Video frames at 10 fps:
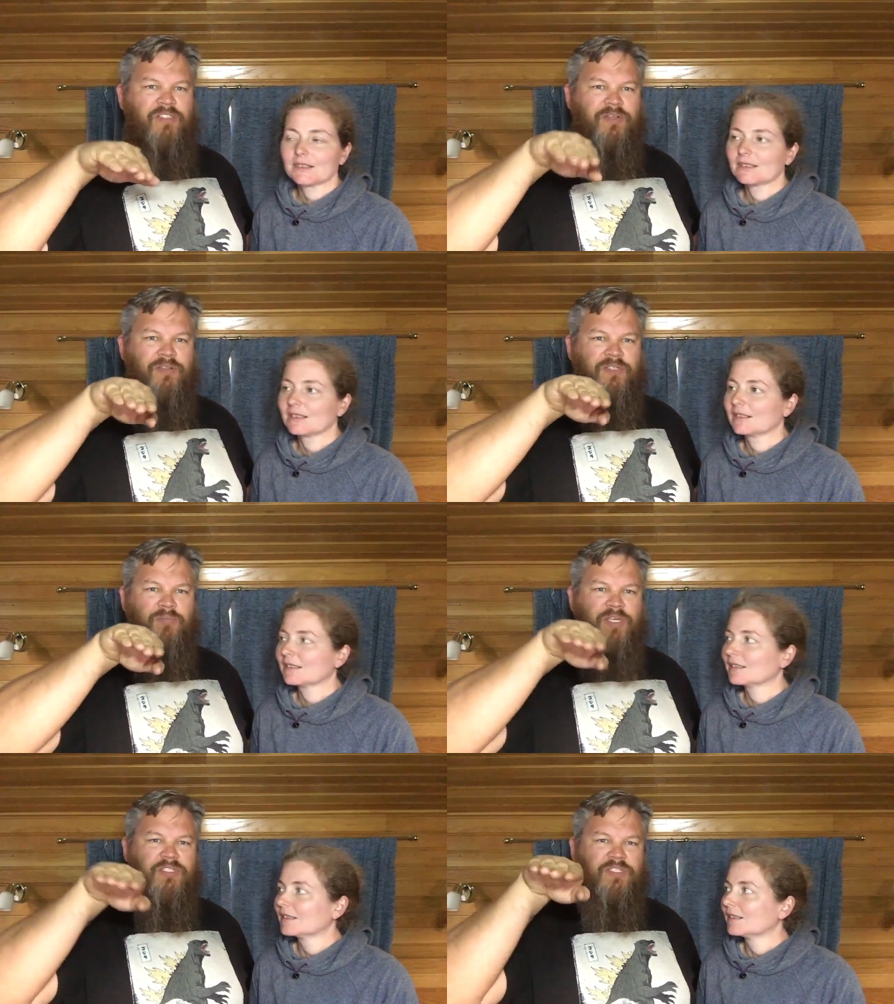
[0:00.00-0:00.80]
Speaker 1: So there's
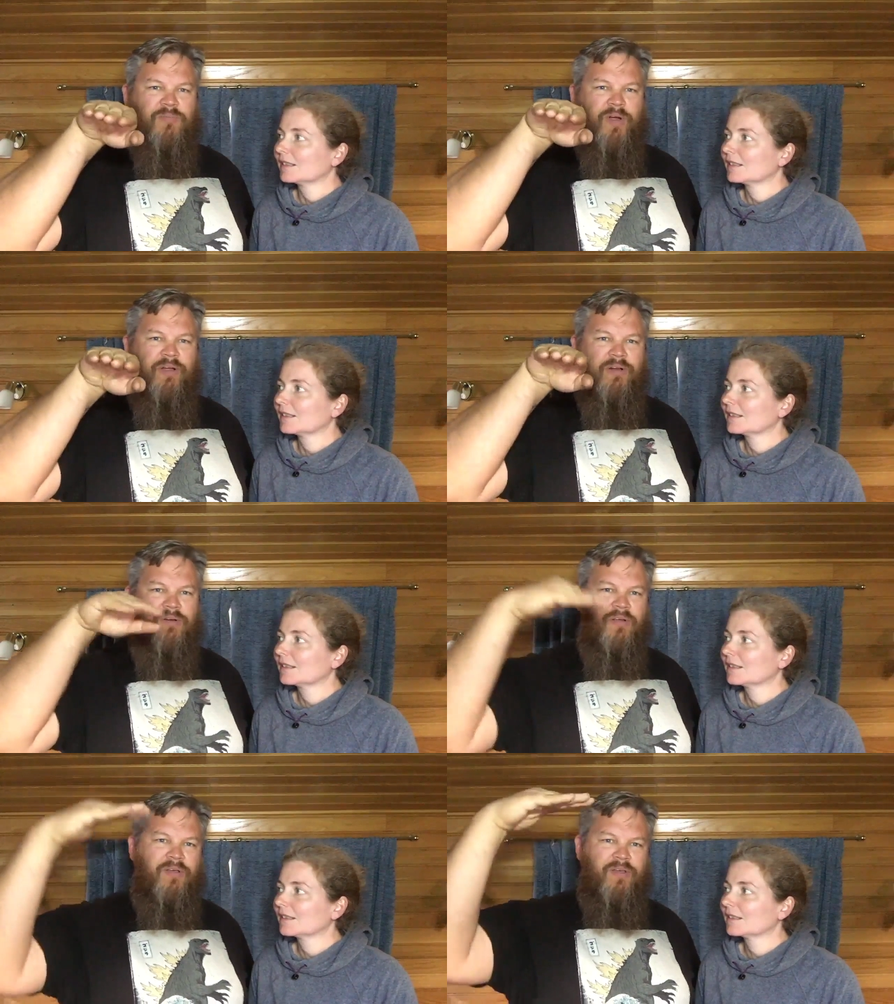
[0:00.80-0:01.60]
places where it,
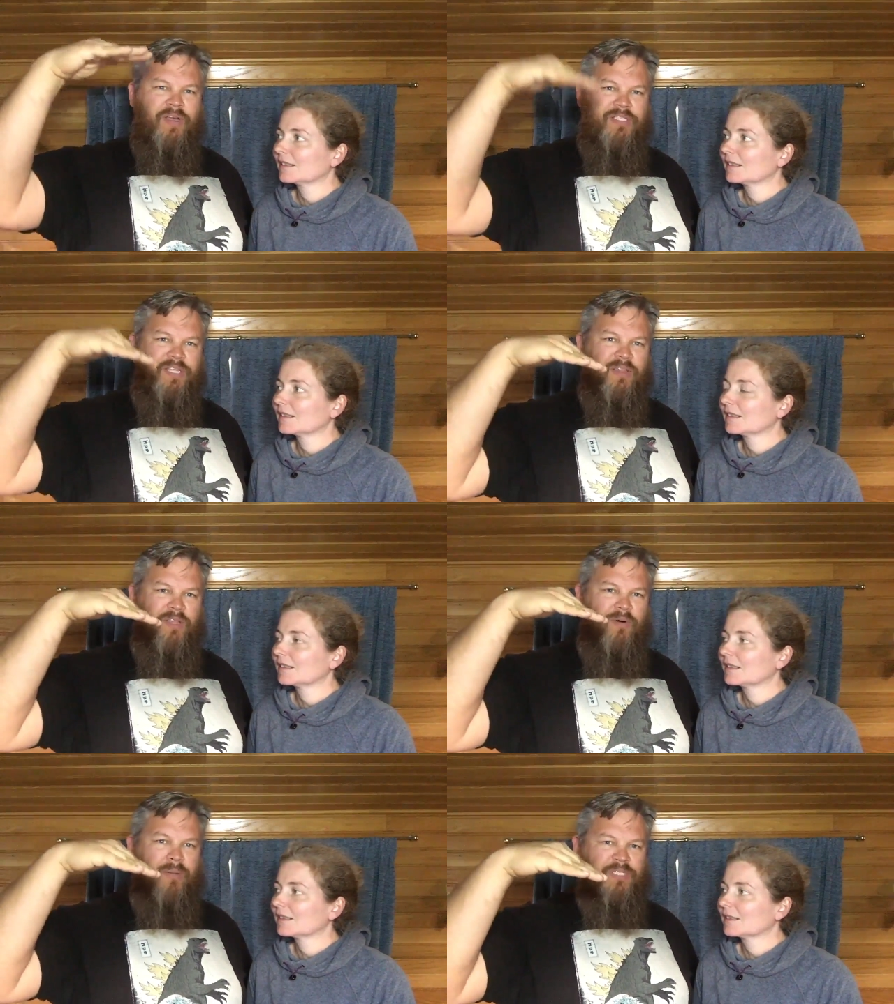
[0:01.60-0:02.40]
it suddenly
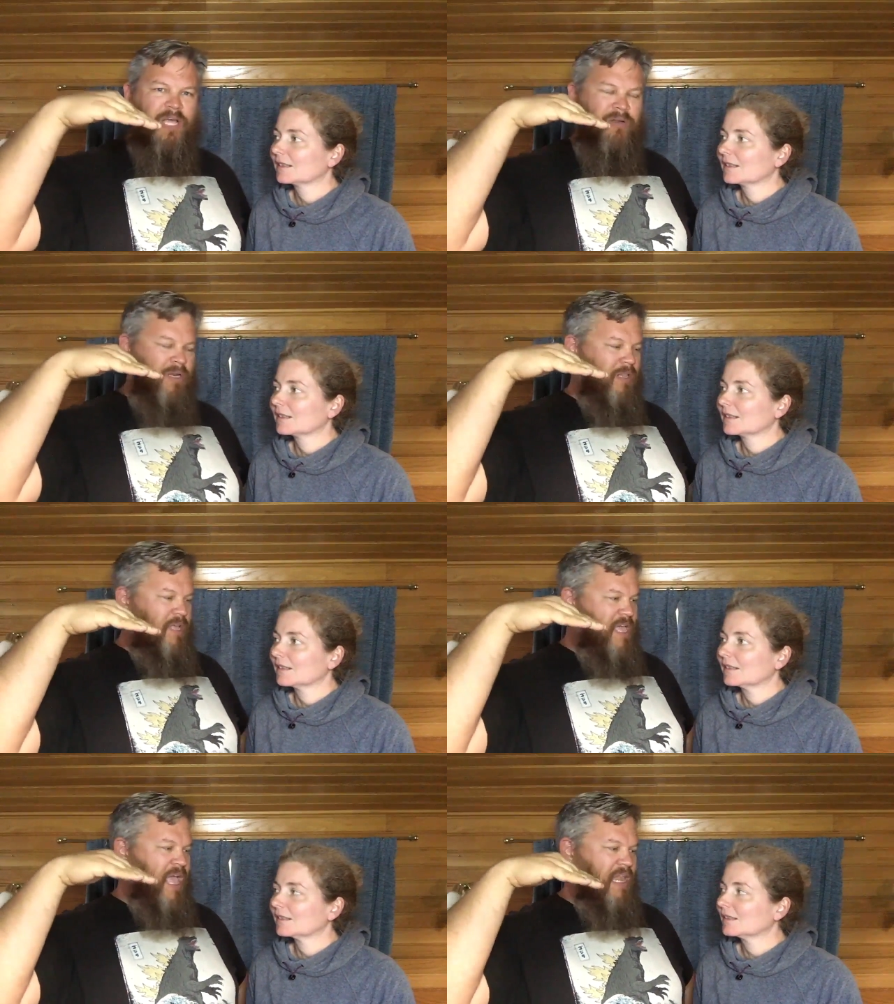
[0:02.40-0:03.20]
drops down into
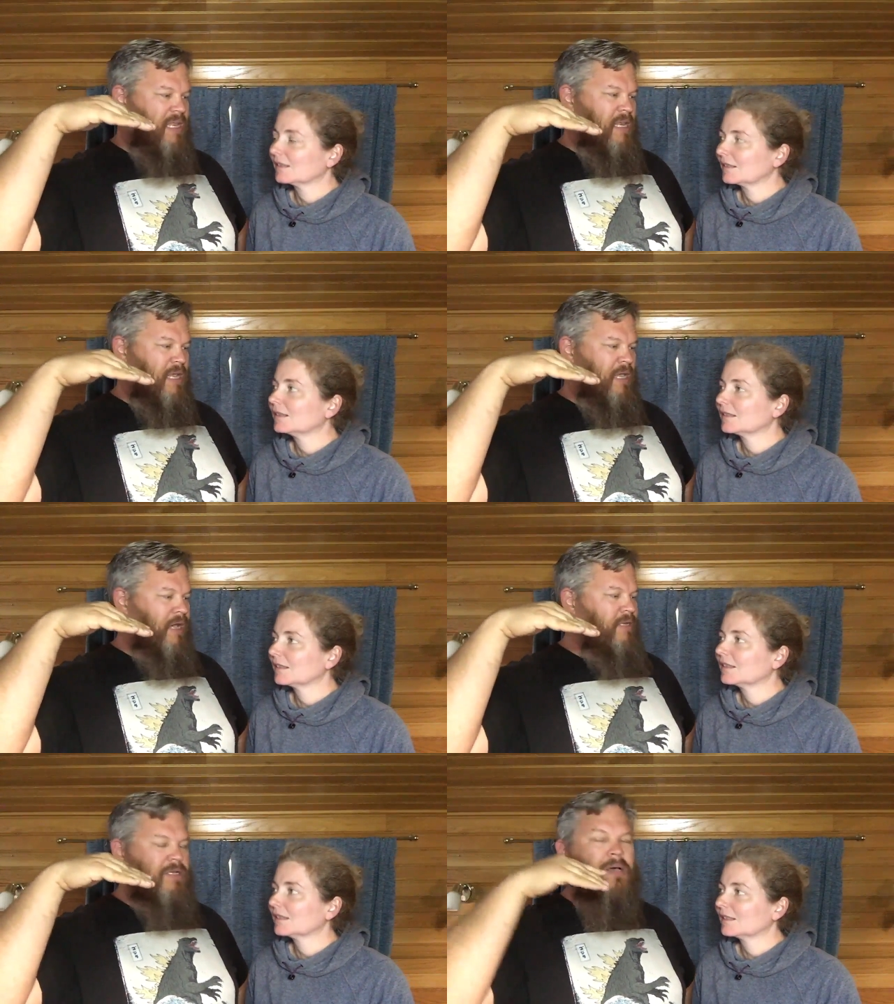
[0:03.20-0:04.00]
like head hitting
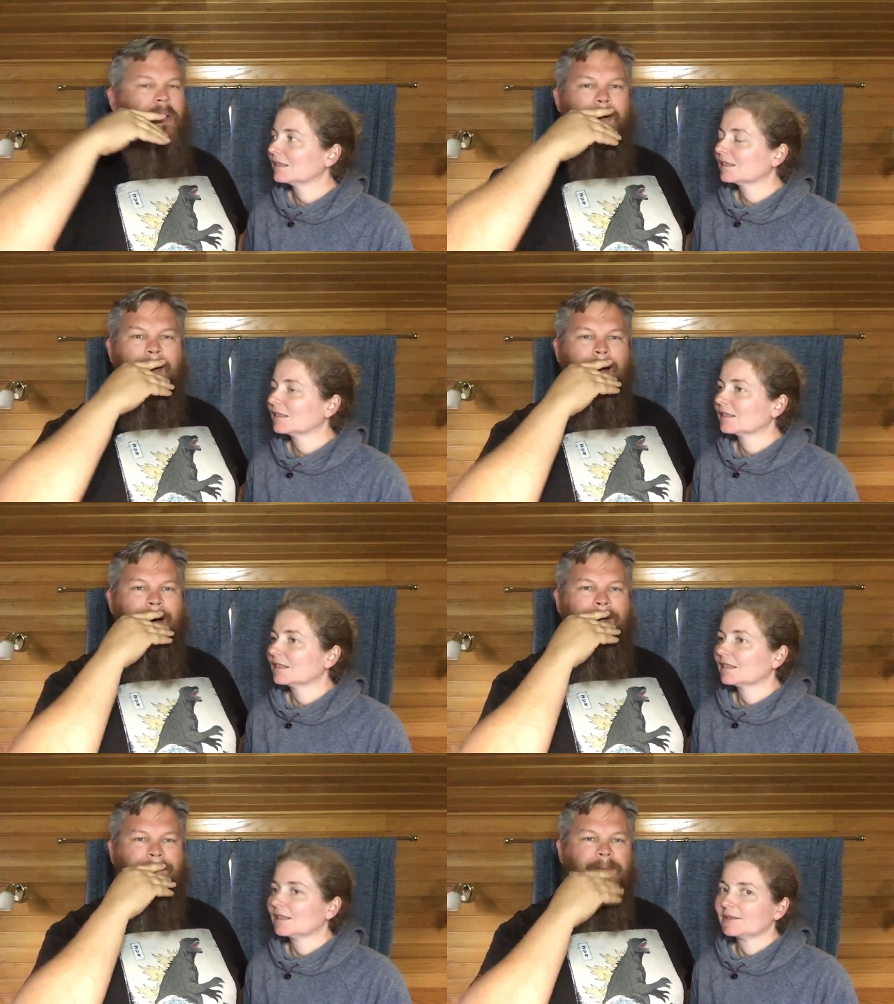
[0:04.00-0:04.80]
height.
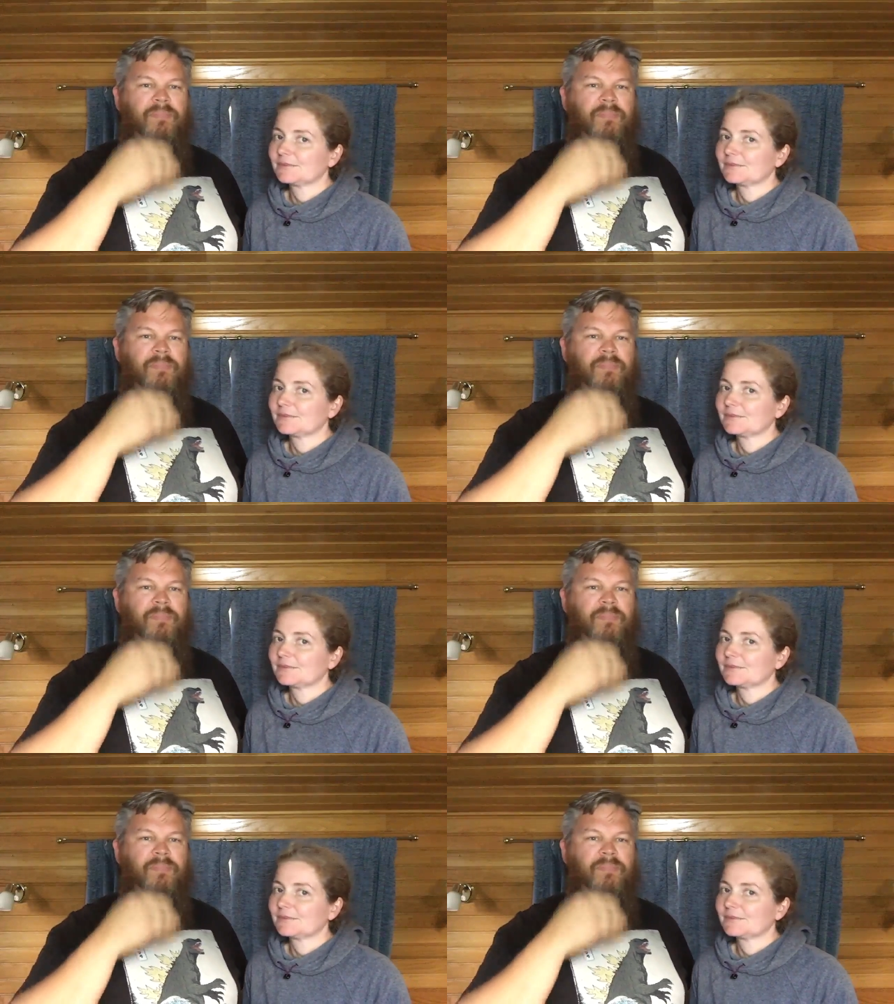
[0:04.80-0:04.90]
Um,